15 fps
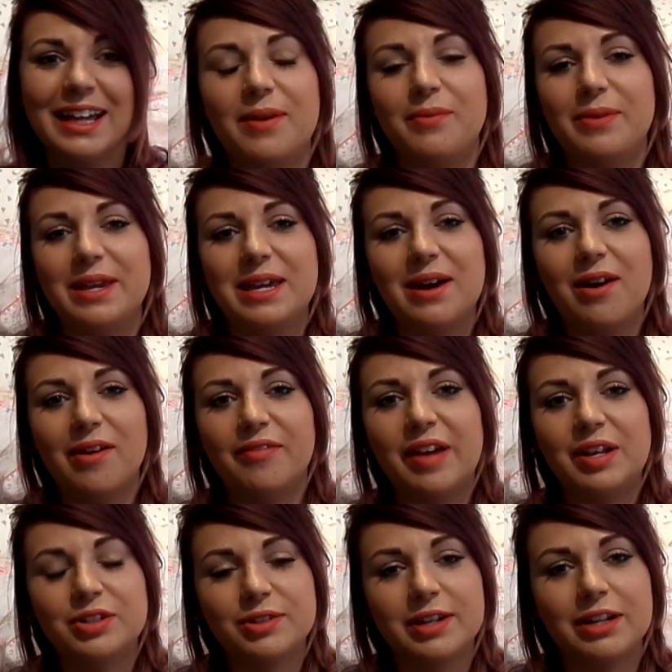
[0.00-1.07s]
We are
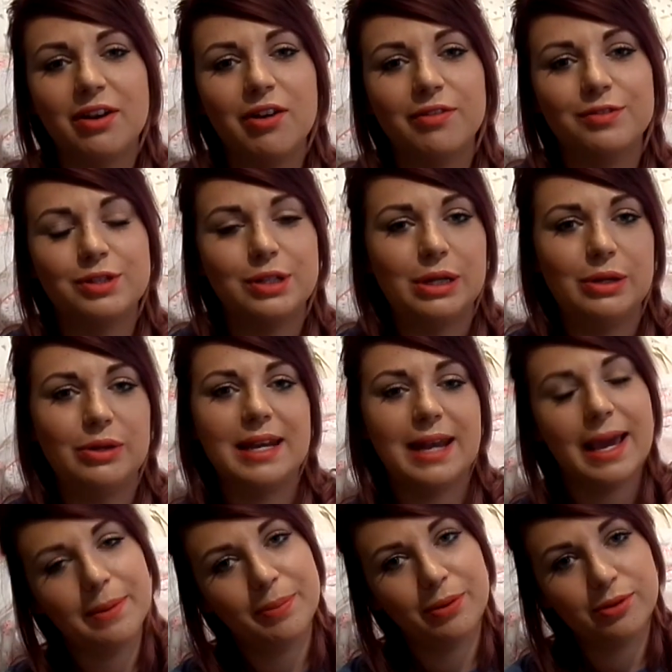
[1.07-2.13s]
venturing off to
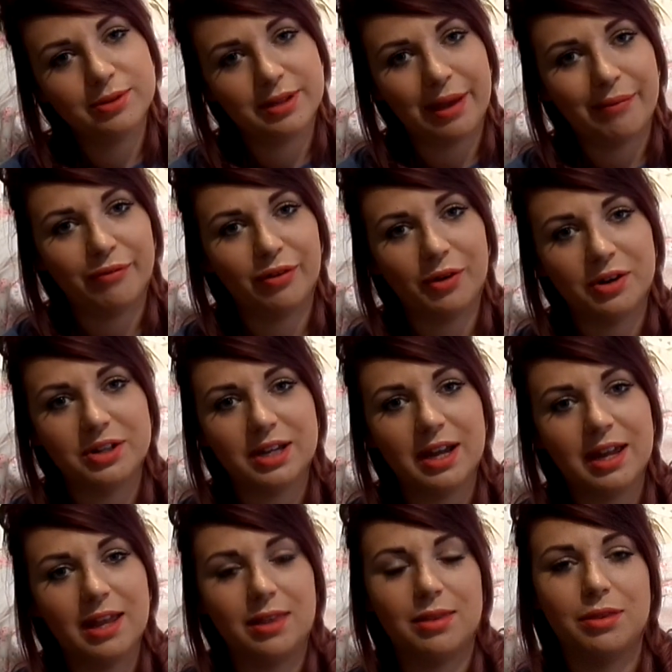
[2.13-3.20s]
Naples in Florida
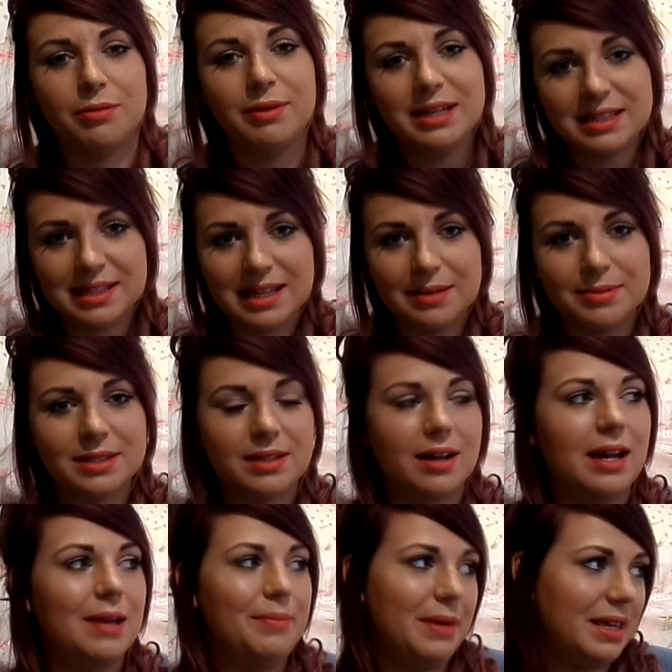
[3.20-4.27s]
in 3 sleeps
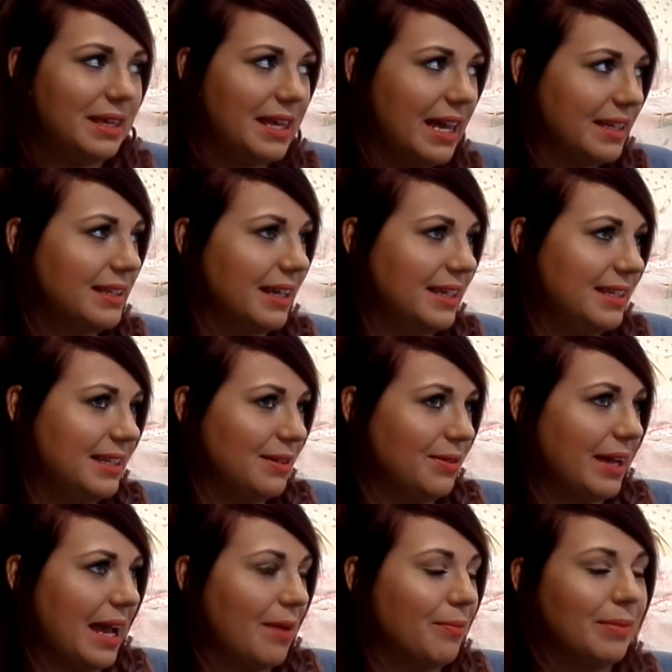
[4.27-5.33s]
time. Yes, I still
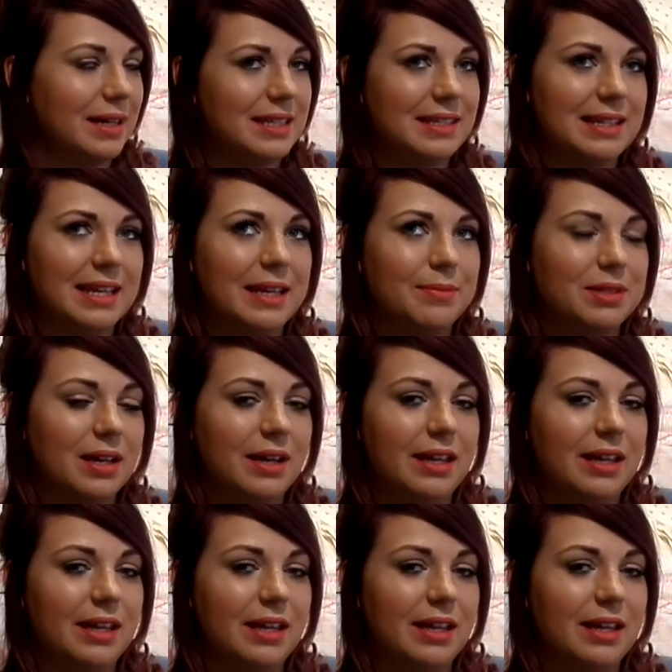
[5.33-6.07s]
count by sleeps.